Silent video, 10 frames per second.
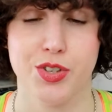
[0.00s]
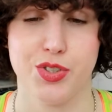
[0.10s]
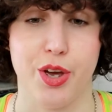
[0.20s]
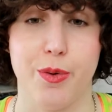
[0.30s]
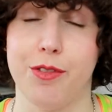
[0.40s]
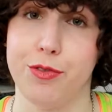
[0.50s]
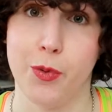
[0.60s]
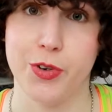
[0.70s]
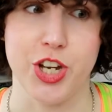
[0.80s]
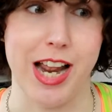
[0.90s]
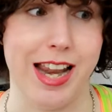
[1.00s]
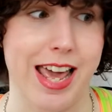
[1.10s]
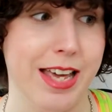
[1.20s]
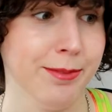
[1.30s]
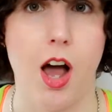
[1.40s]
So
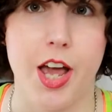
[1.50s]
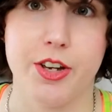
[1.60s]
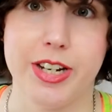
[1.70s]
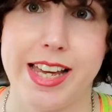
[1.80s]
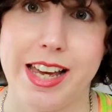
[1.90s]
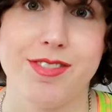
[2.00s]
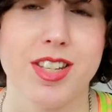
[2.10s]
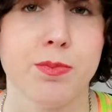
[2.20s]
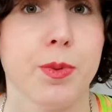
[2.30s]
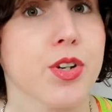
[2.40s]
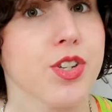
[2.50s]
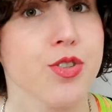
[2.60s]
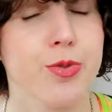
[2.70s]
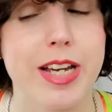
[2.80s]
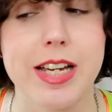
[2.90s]
unfortunately, I only gave this book
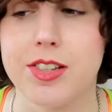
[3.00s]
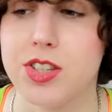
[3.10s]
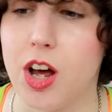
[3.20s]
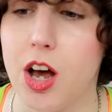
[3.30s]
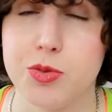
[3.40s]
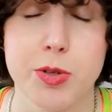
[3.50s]
3 stars,